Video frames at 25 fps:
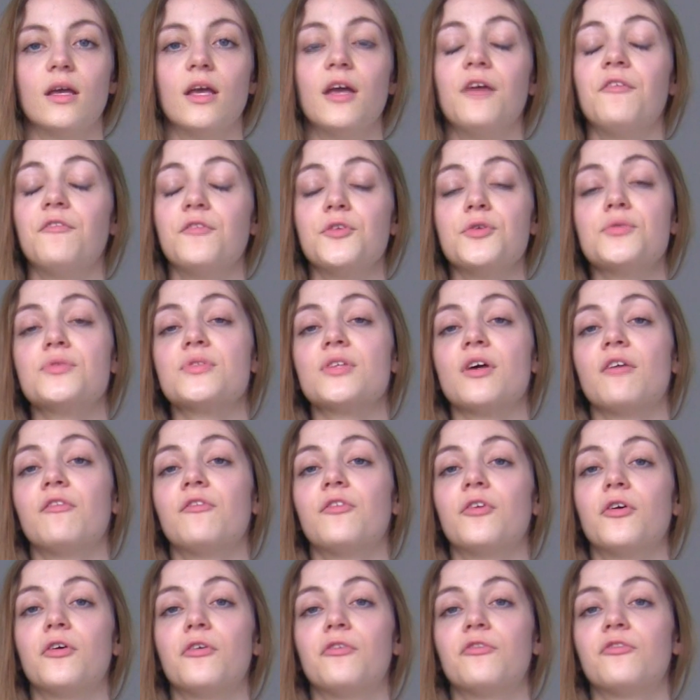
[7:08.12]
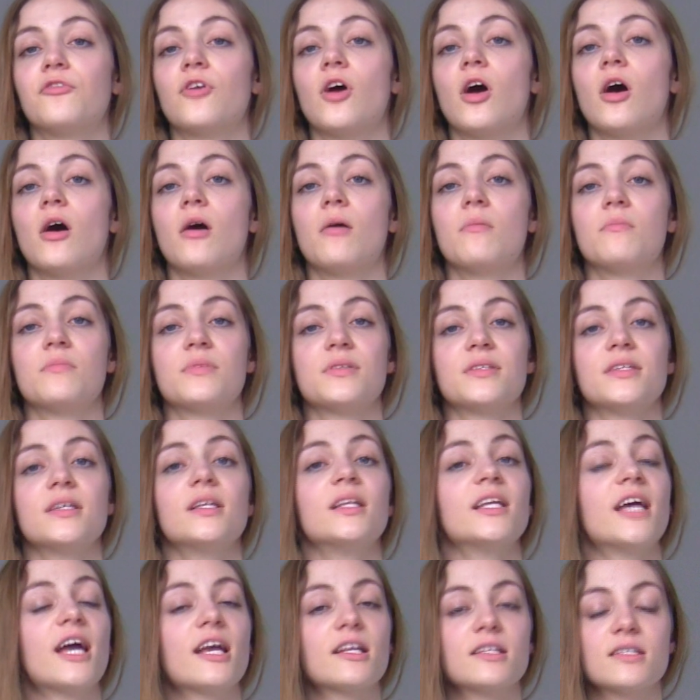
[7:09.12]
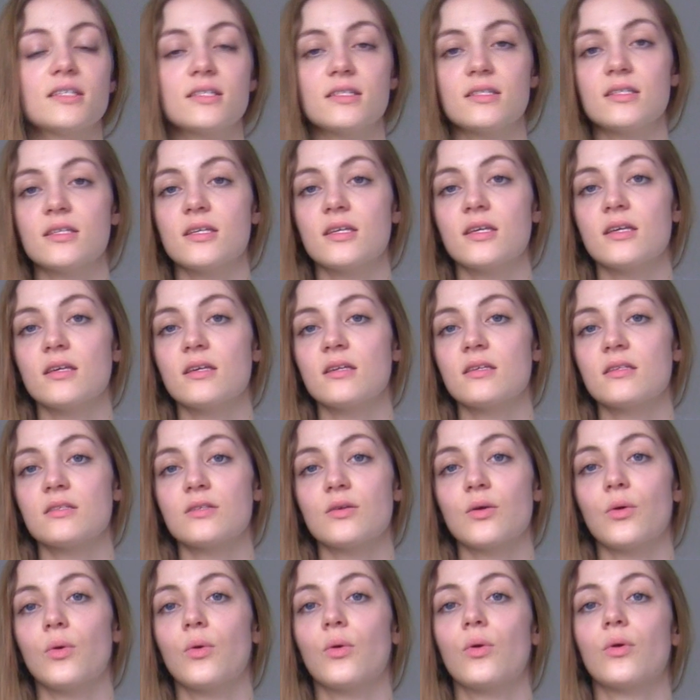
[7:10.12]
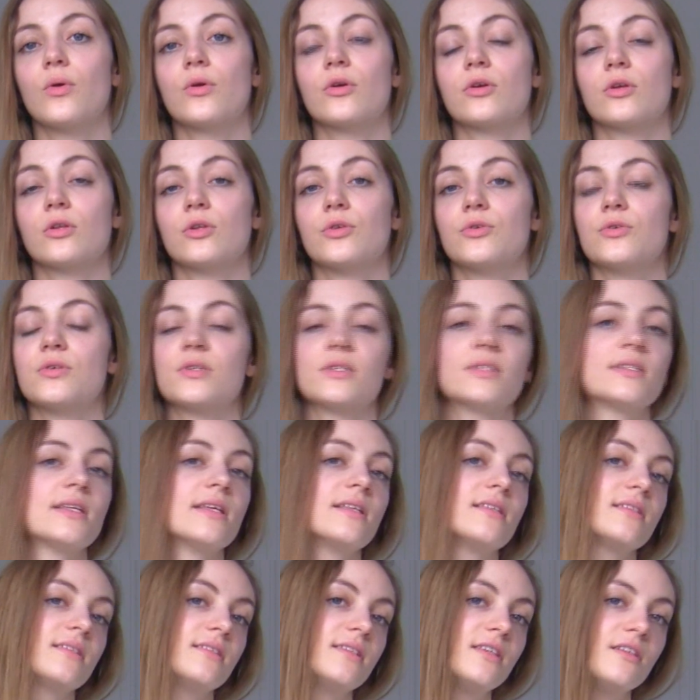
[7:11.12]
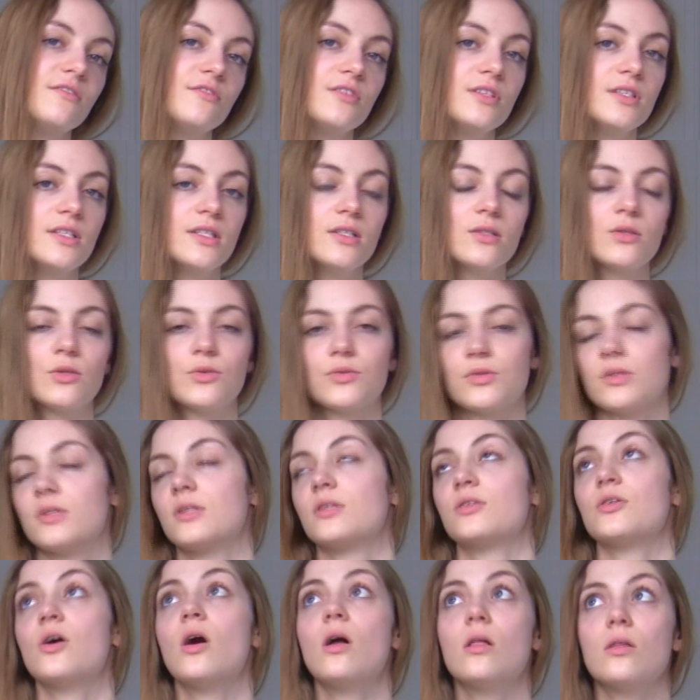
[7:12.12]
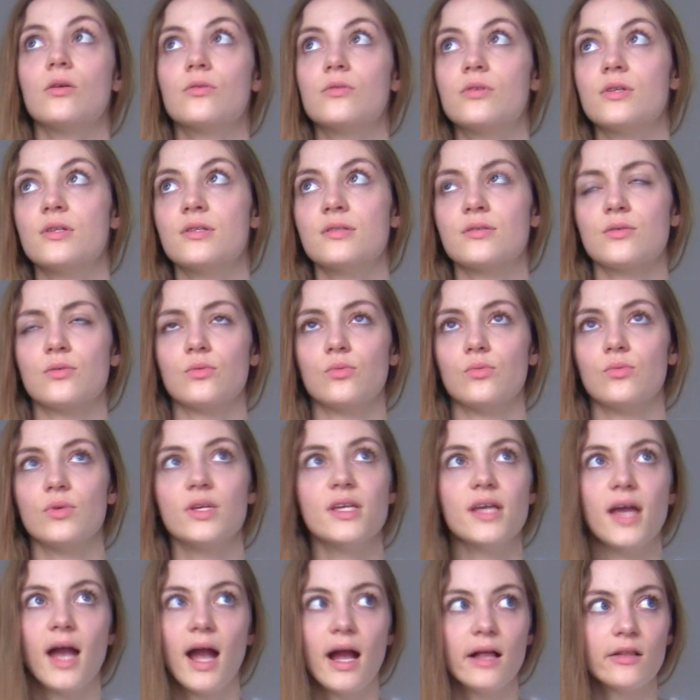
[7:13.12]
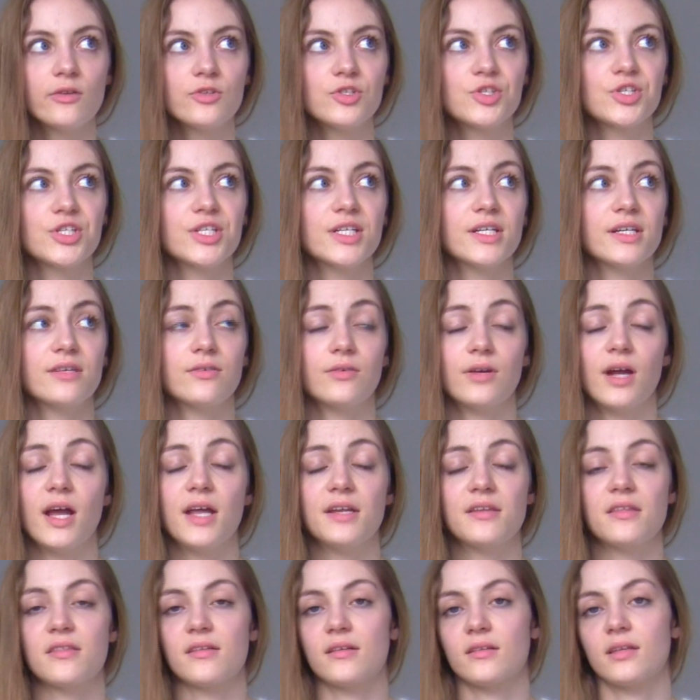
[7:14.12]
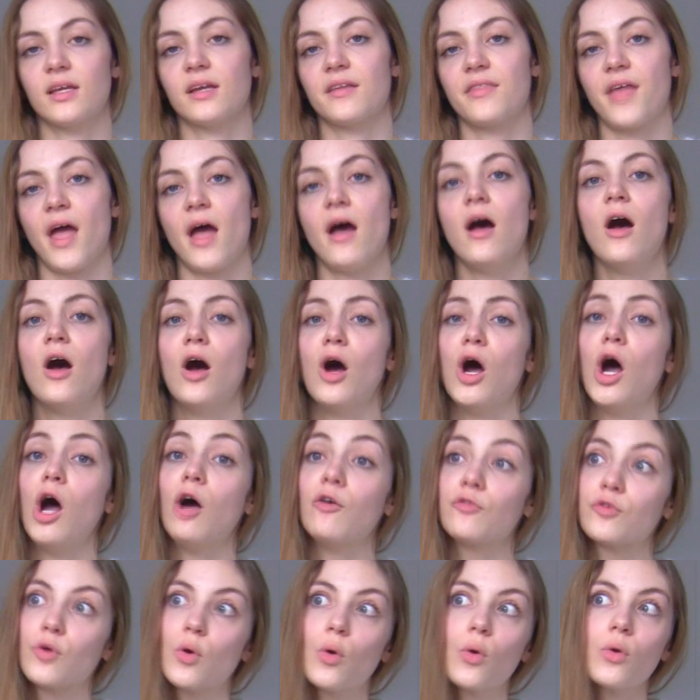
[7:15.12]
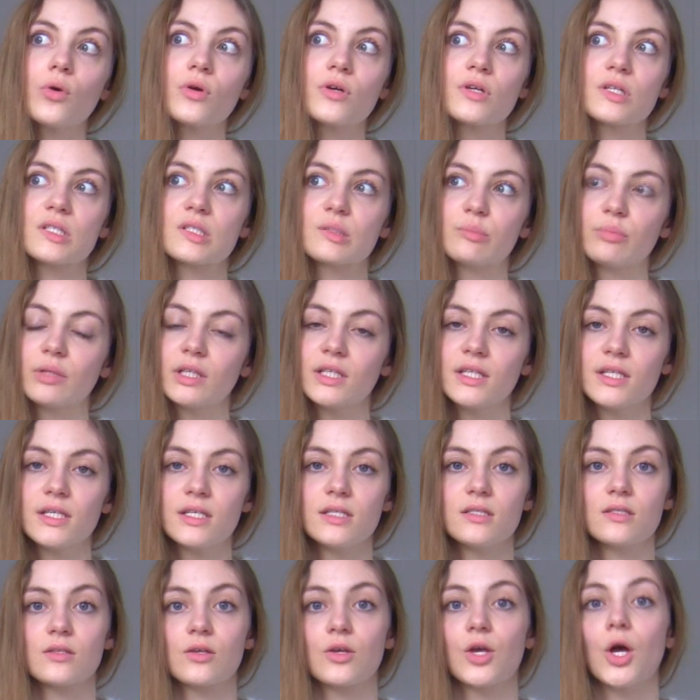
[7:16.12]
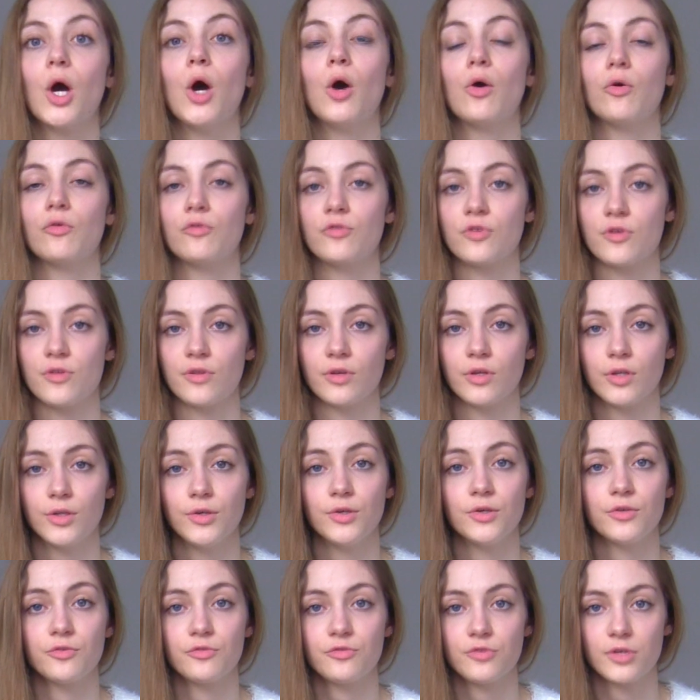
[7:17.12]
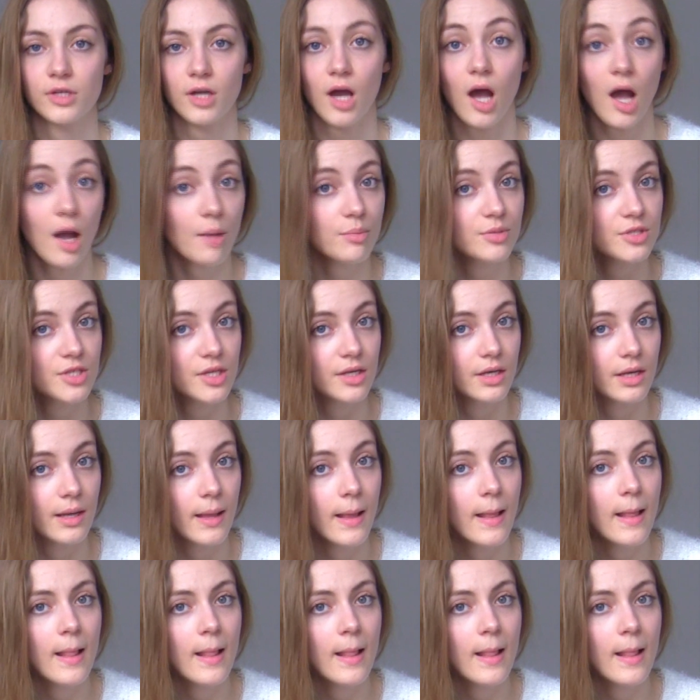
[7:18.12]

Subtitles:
If you suffer from celiac disease or gluten sensitivity, gluten intolerance, wheat allergy, or anything like that, of course, please go for the gluten-free option.